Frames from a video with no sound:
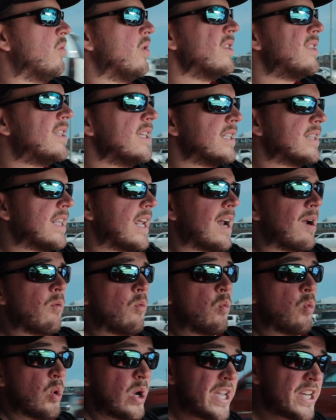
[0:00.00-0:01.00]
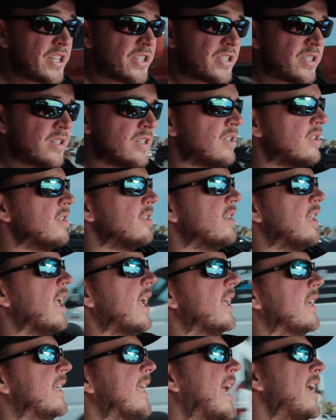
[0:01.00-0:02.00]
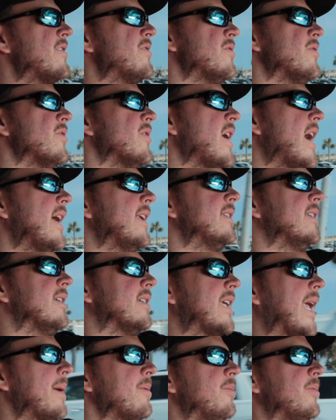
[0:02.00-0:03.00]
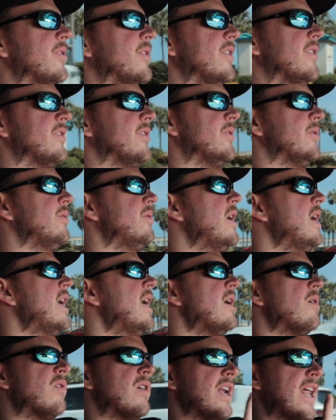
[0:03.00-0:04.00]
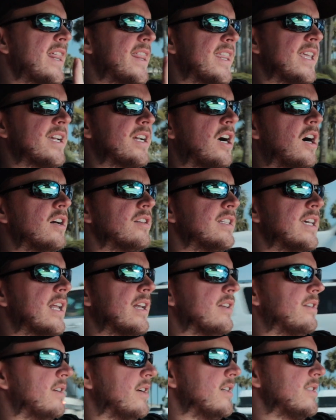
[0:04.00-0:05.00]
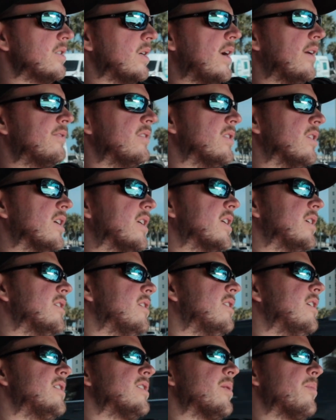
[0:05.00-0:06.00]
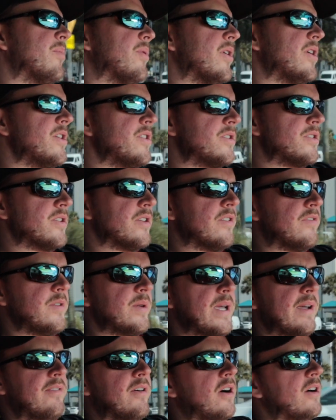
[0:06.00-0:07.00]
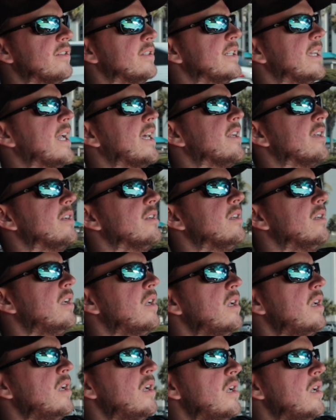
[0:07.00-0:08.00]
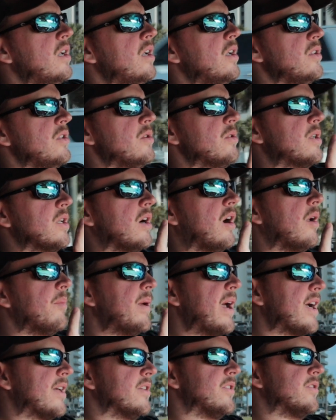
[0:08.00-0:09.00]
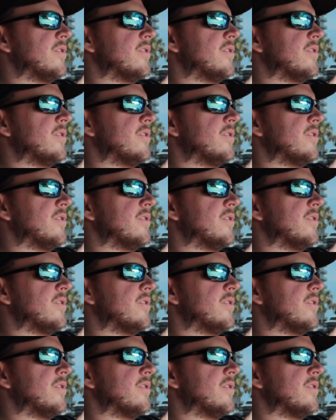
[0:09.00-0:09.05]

one thing that I wish that Ktuner had the capability to do, when I think Hondata does, I'll have to look into this. I'm pretty sure if you have Hondata, you can automatically